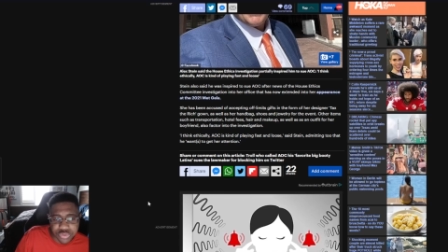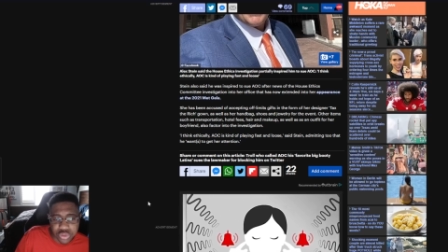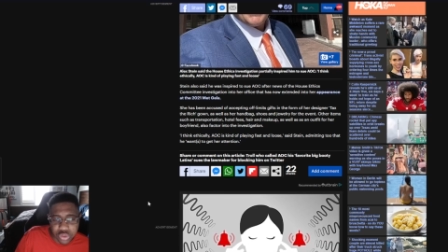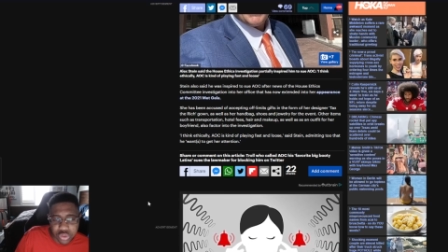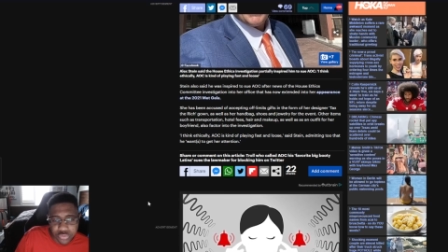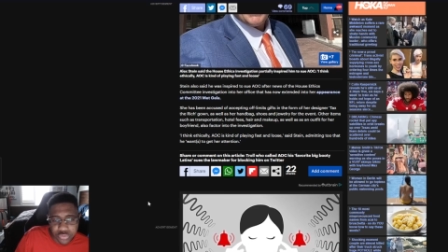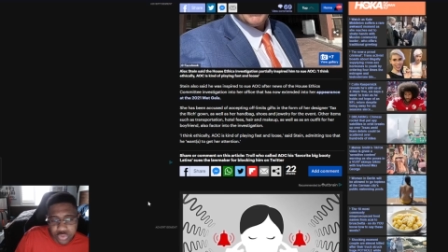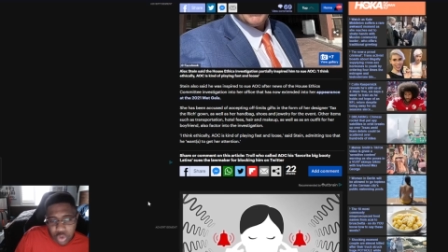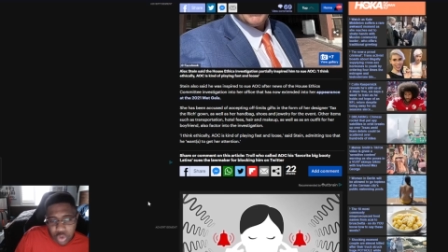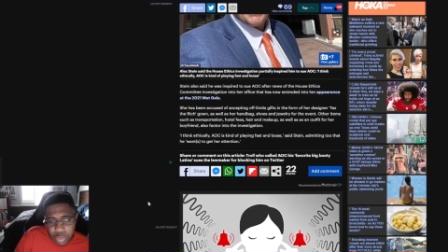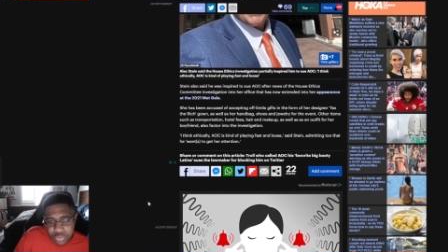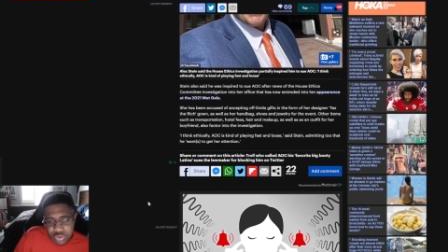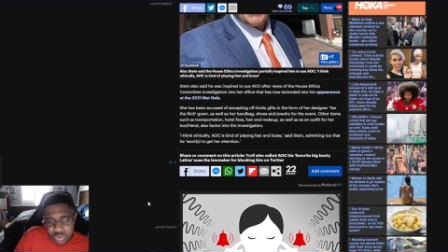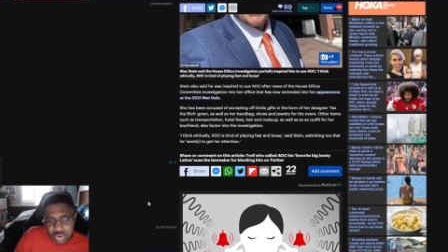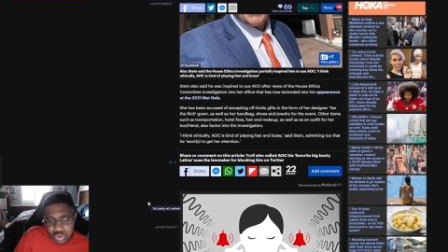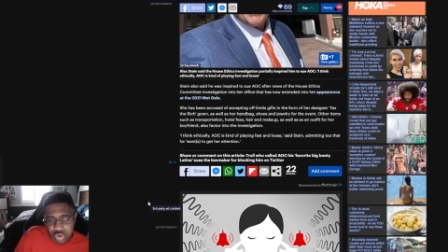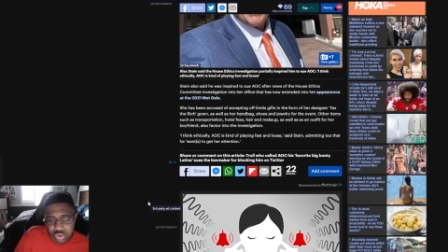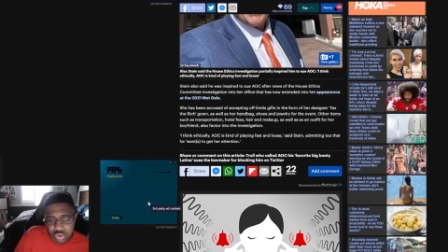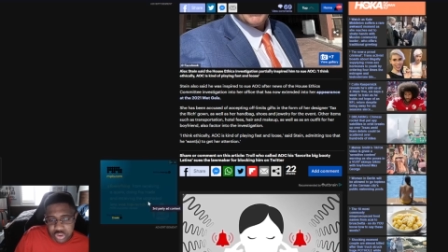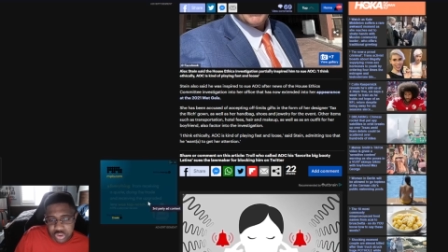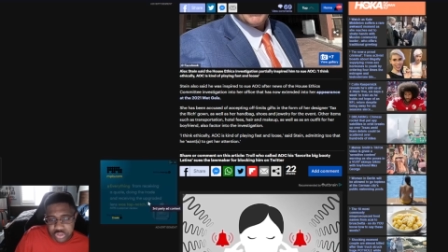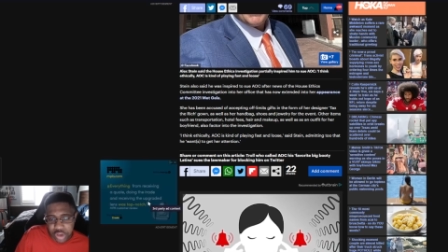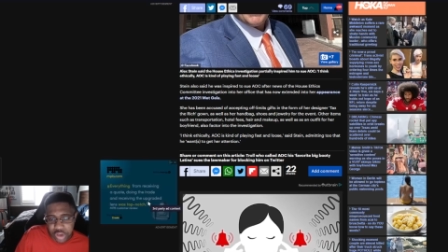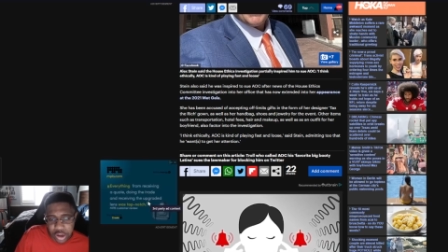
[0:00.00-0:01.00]
in the form of
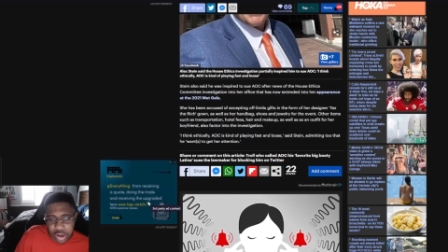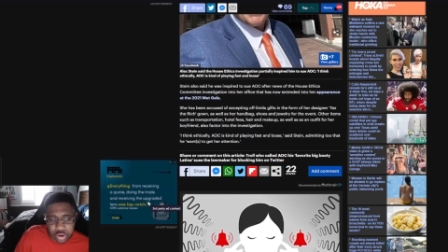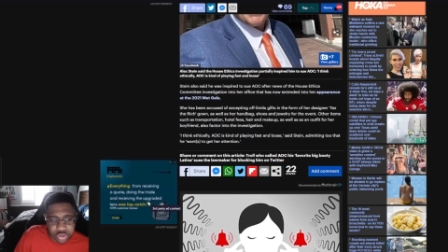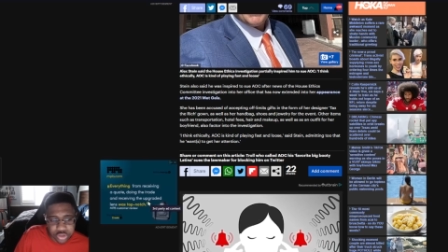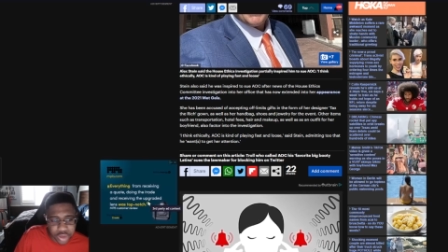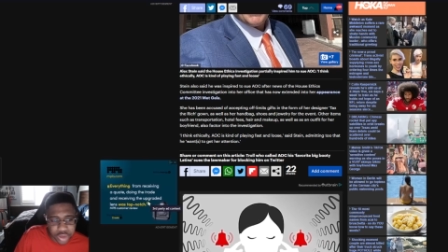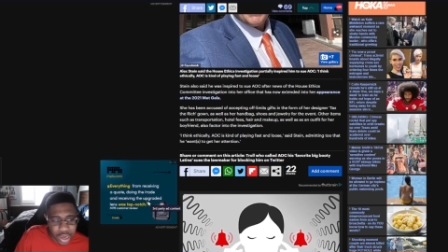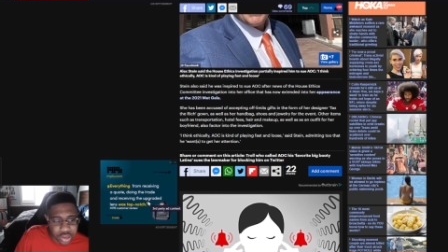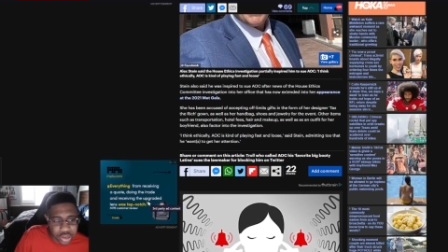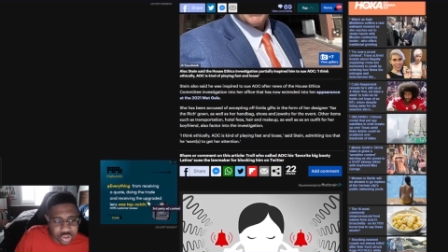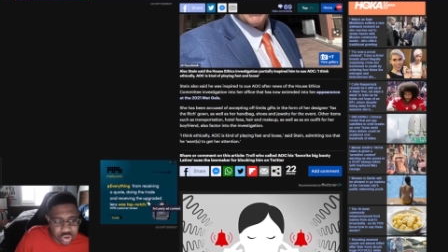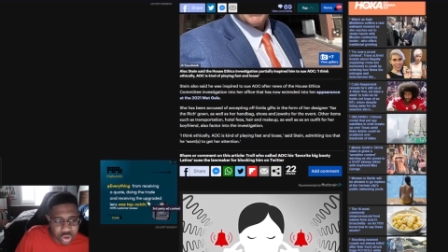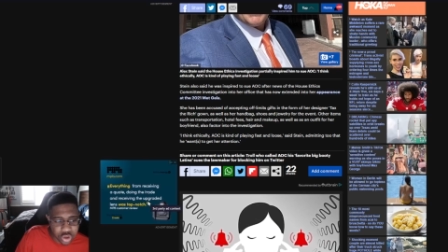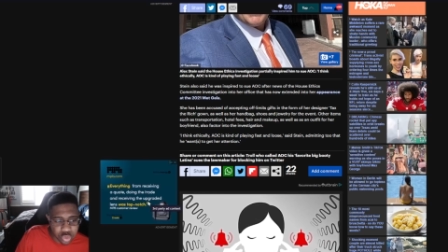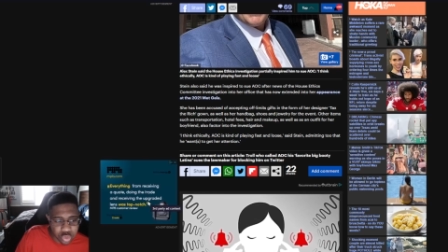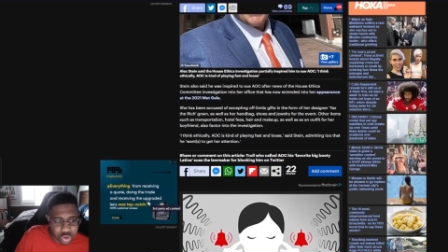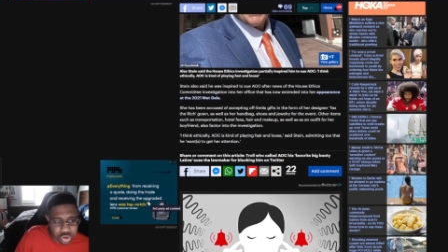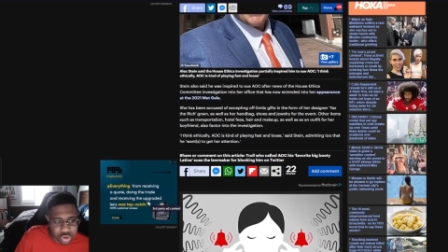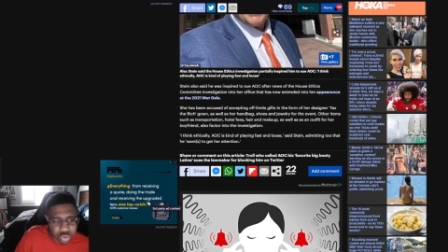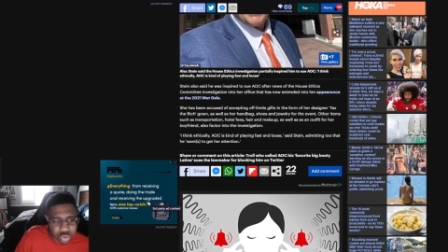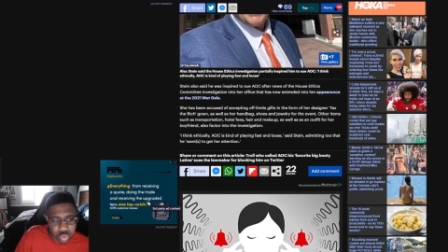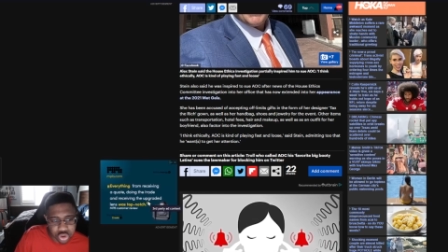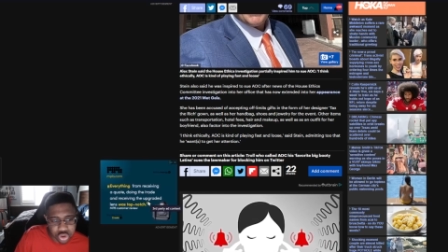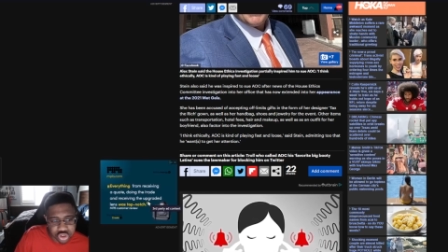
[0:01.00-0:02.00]
her designer tax,
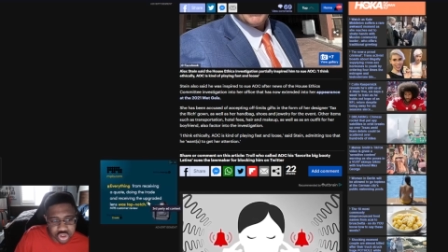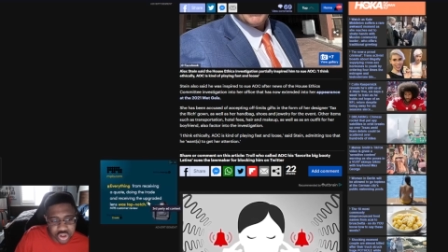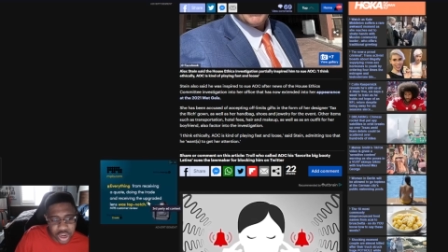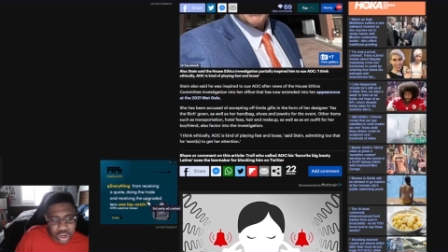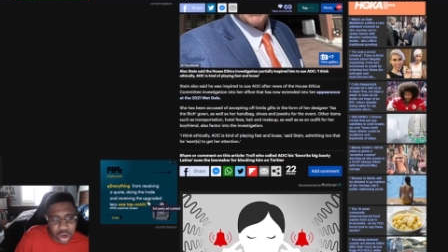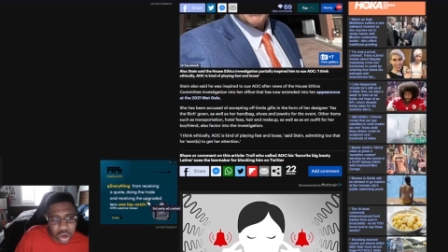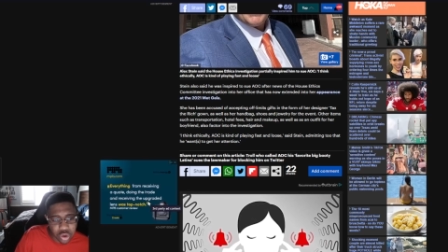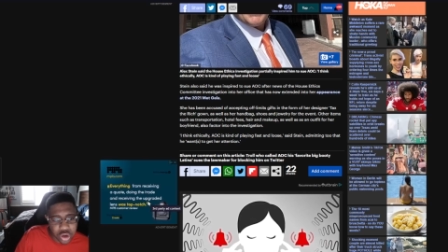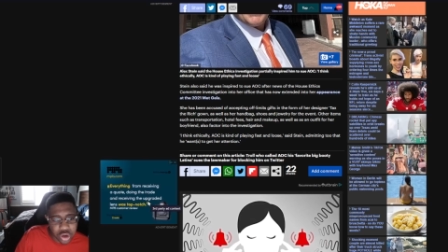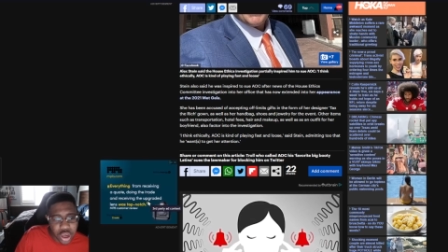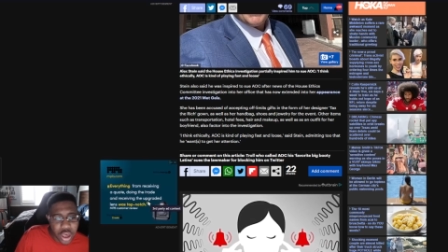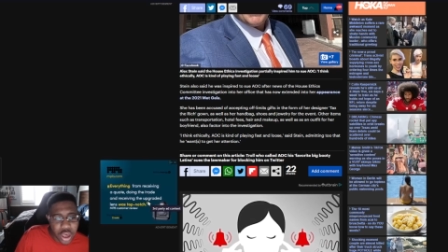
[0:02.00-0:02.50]
the rich gown,